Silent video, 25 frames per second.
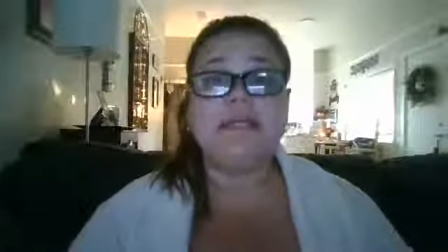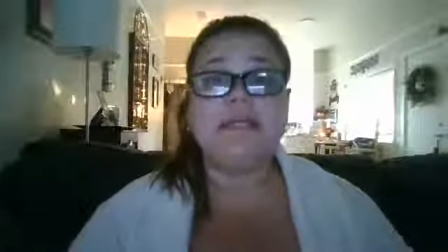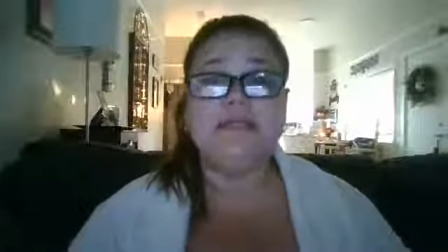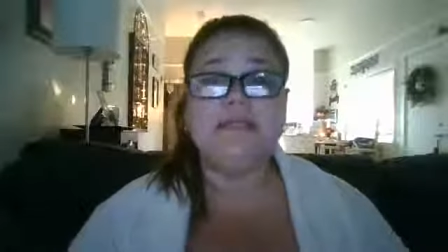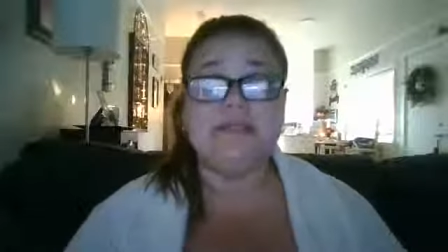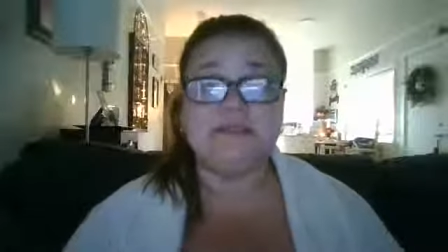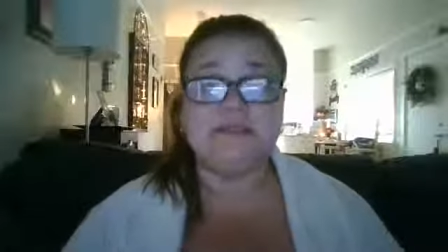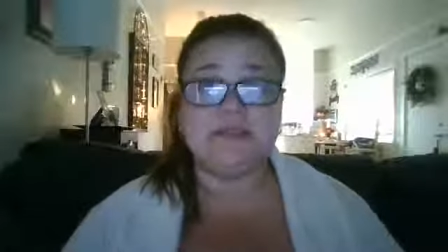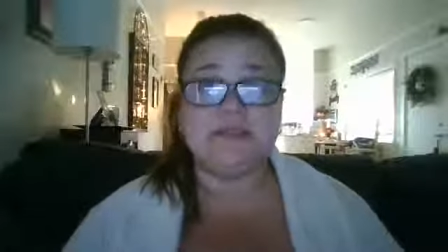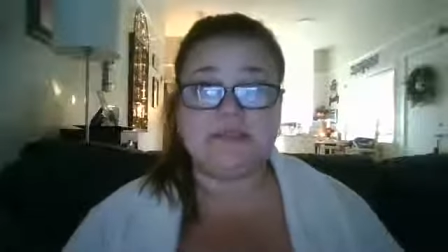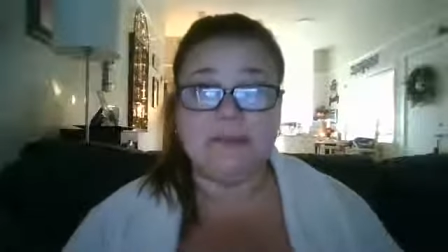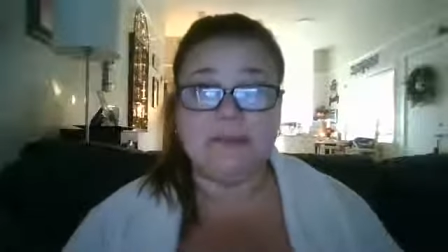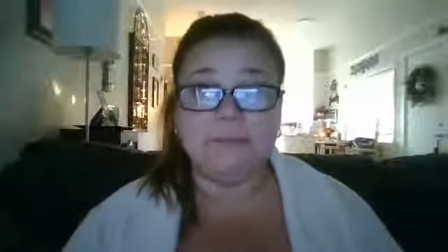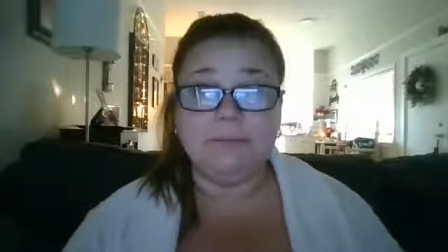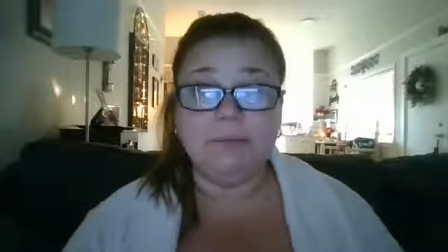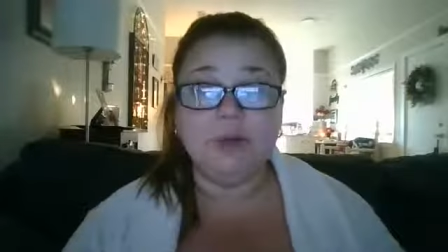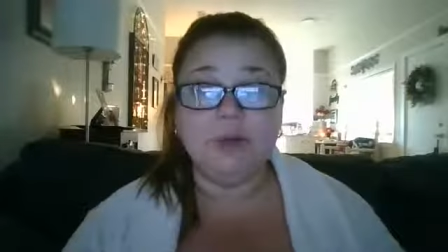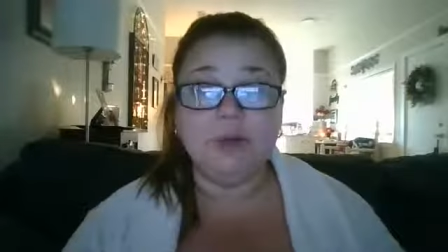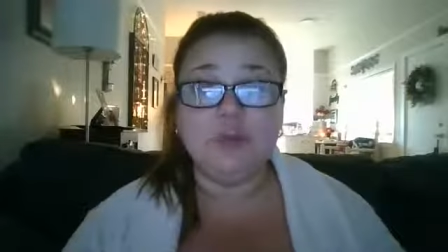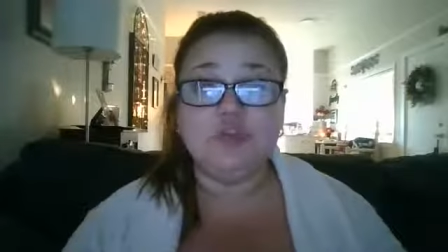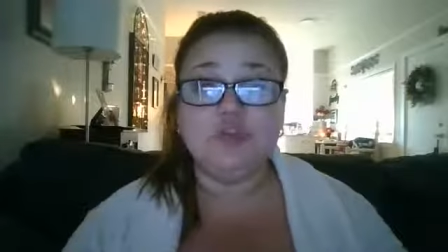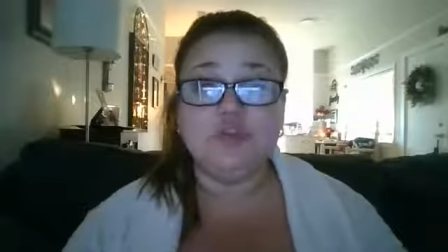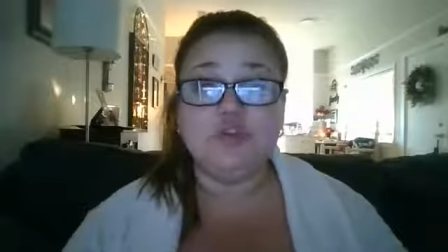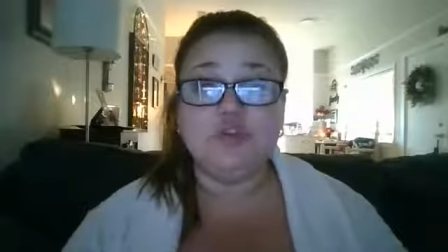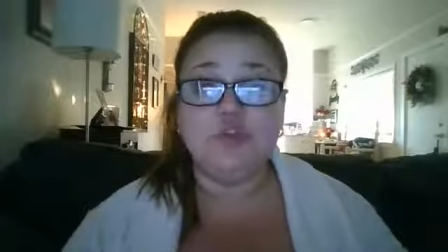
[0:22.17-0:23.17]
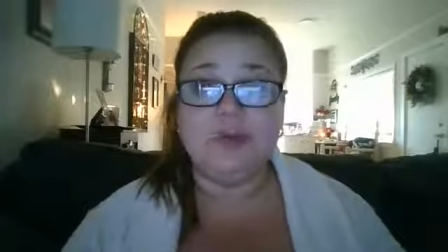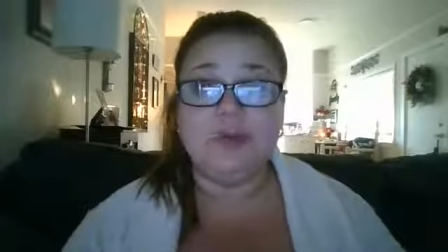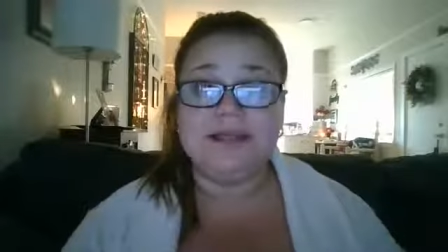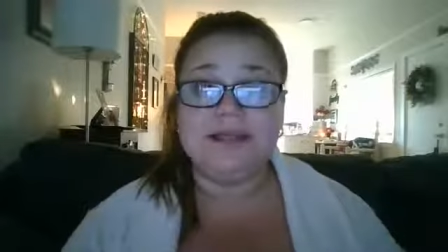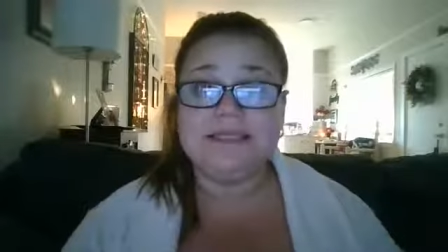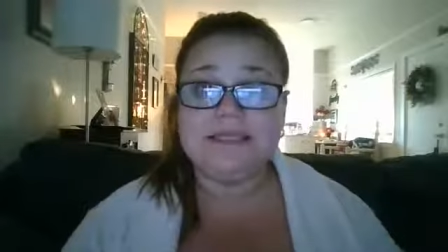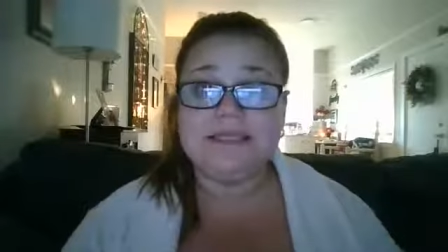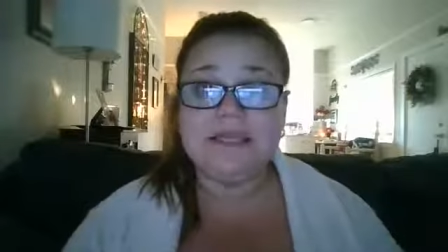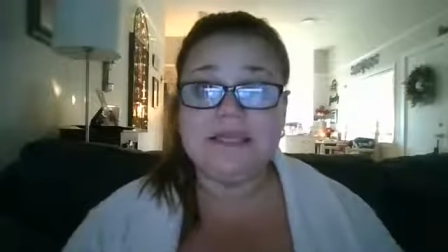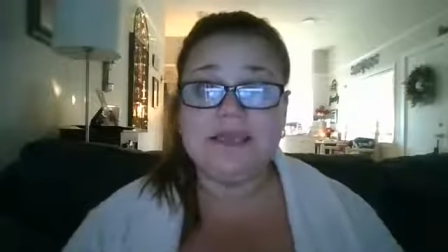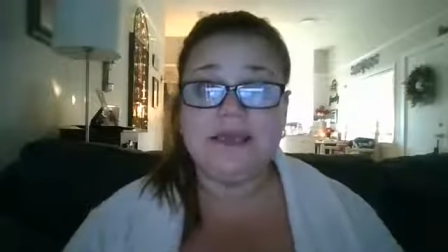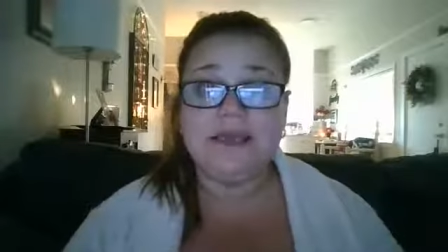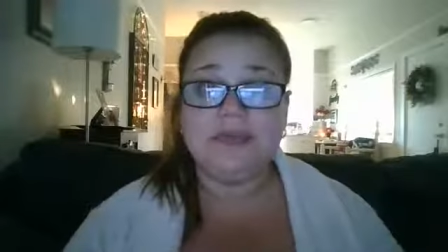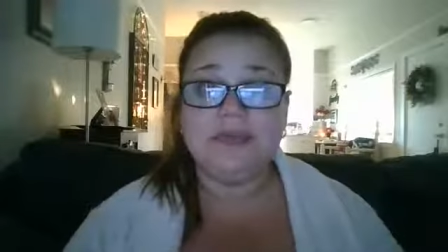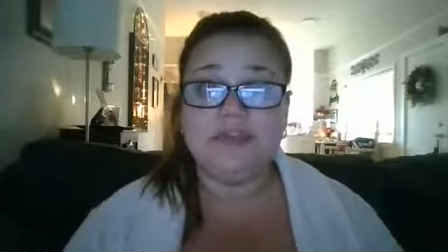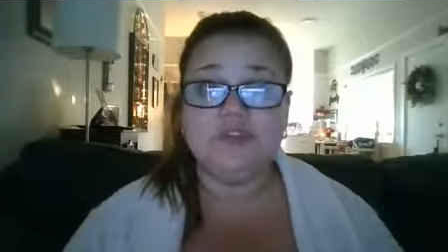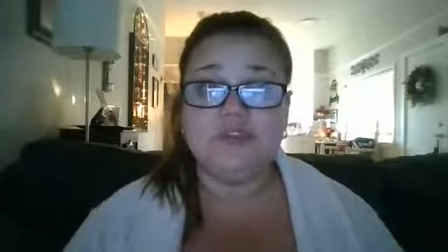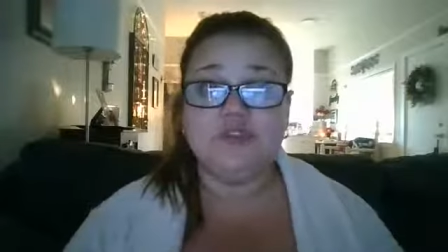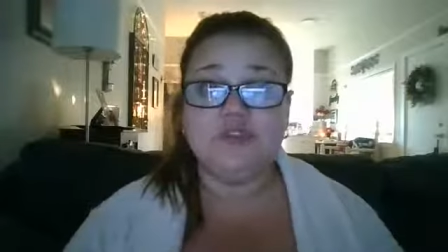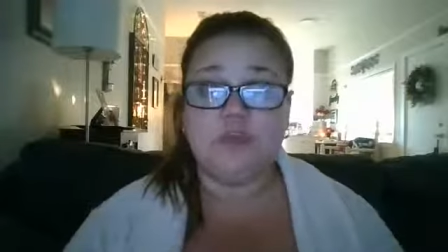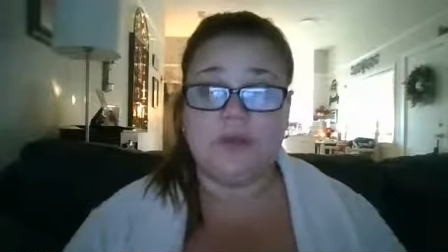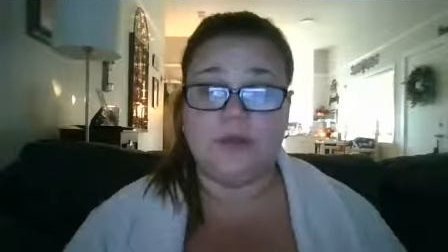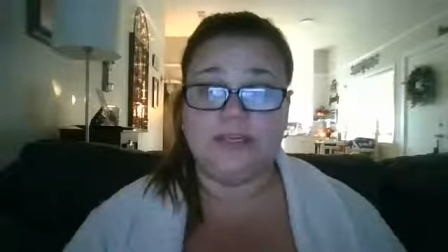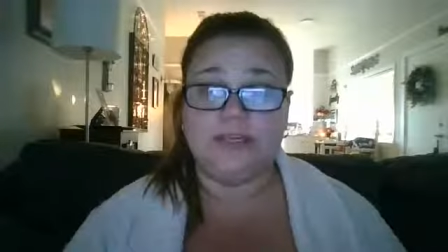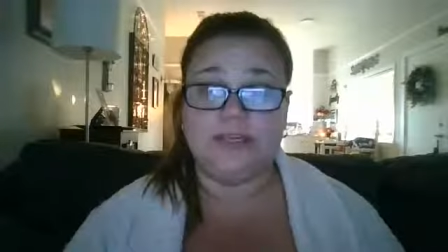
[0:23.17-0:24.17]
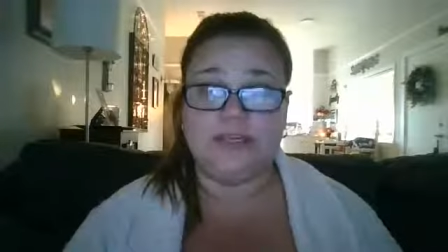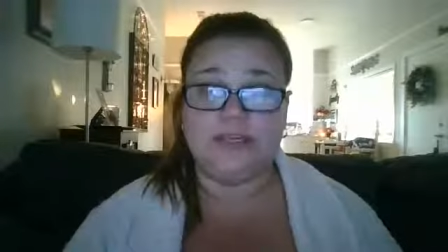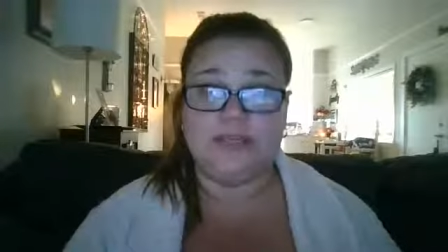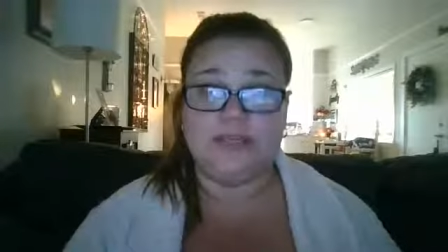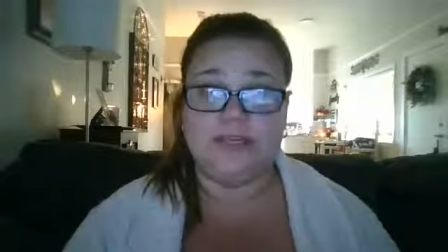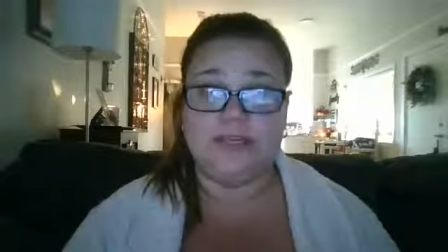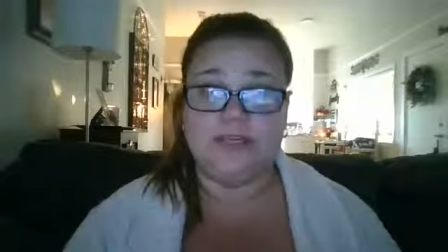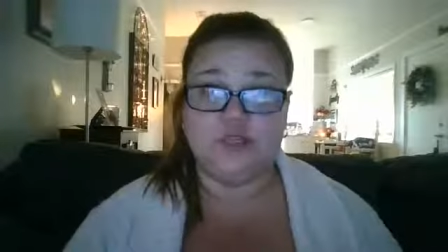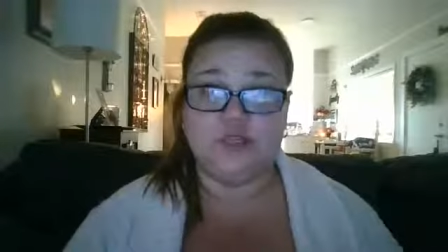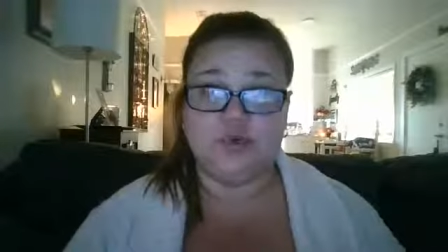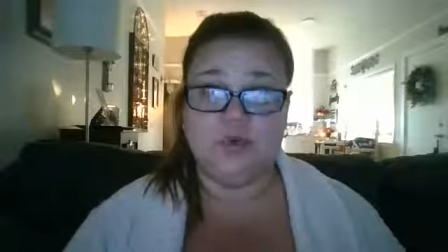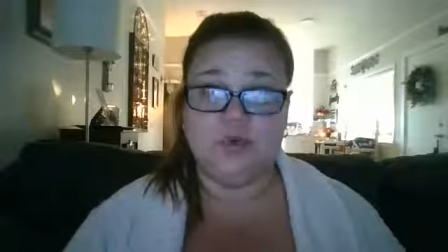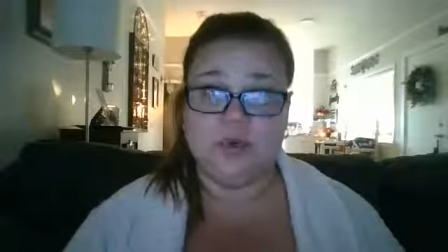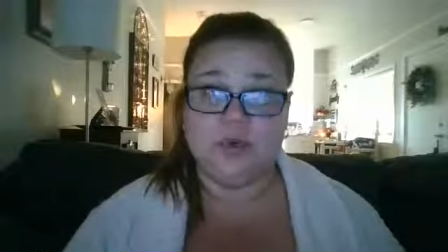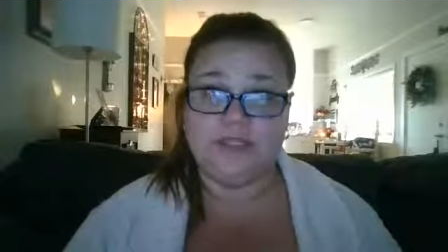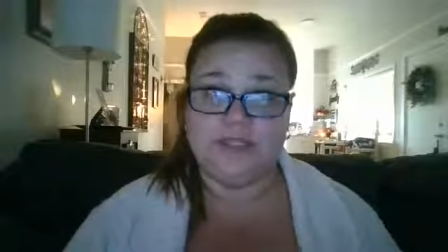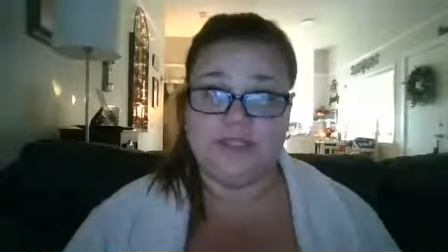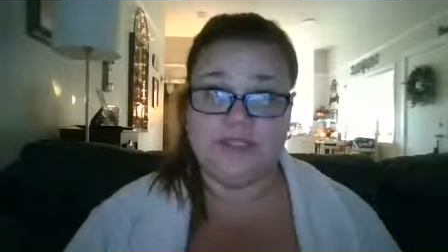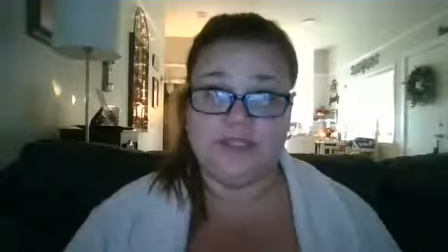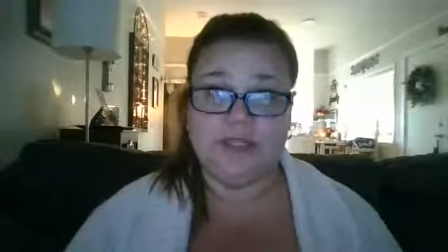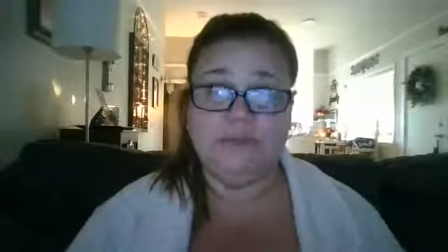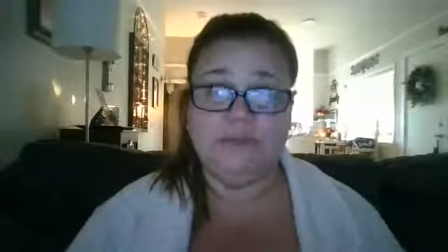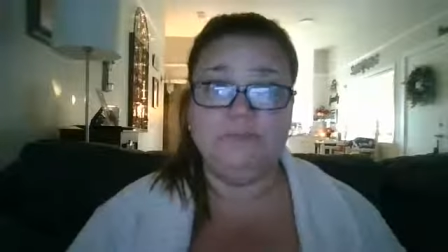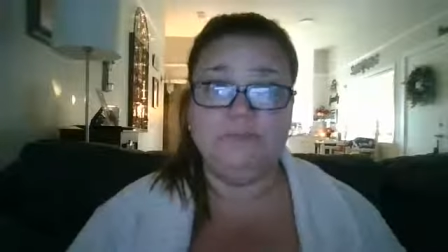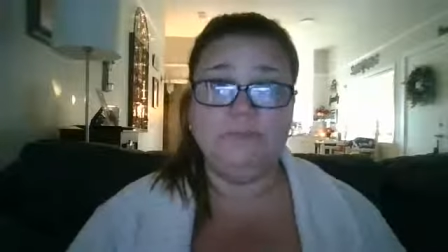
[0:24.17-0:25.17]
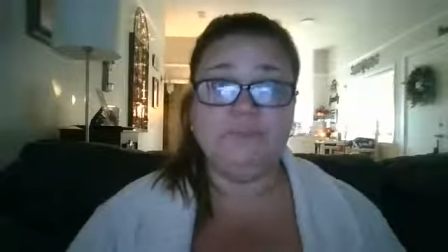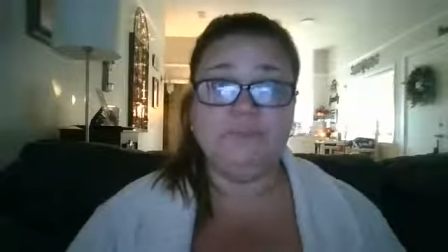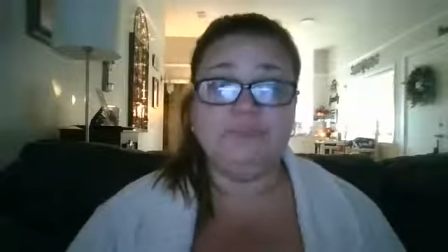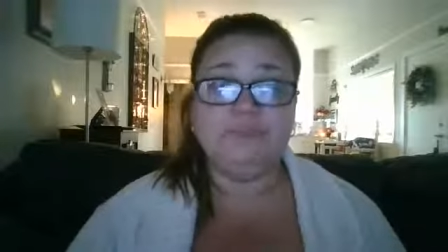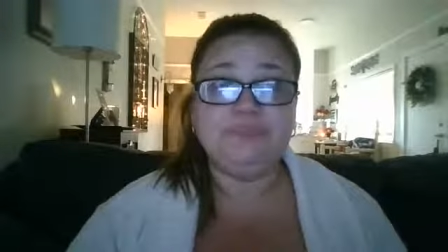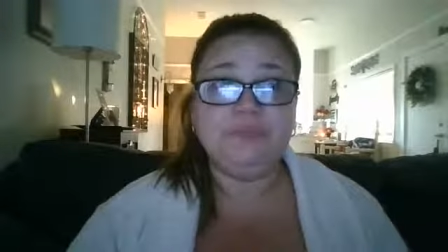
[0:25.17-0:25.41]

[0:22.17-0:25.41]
December 20th, 2020.